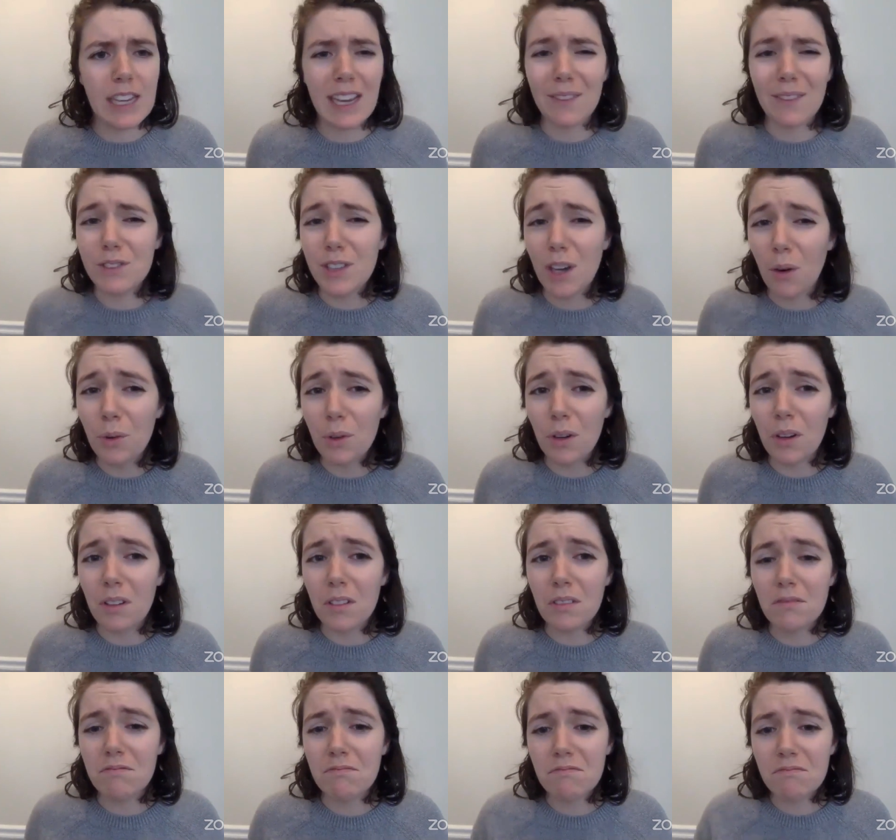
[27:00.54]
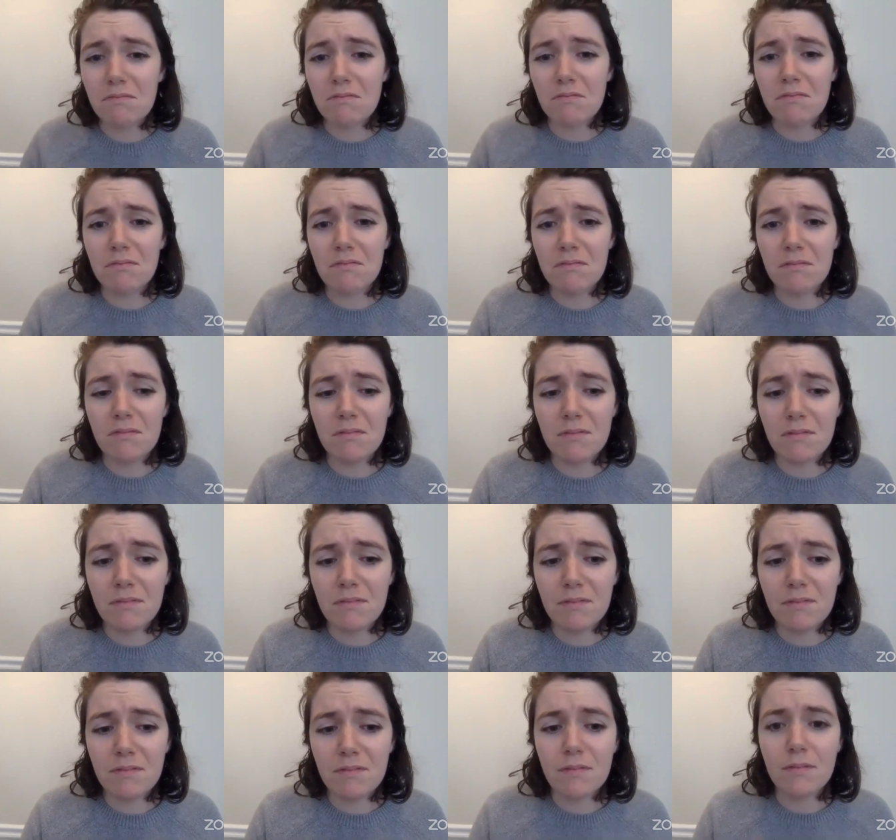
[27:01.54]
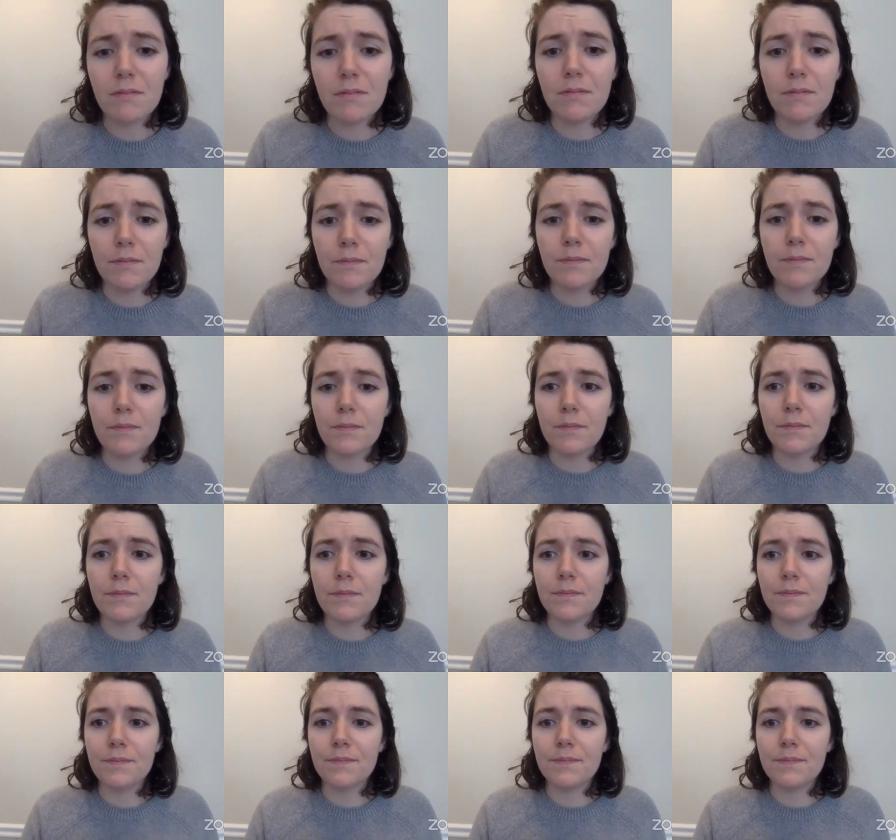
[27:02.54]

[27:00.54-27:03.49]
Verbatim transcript: have total? Ooh, I feel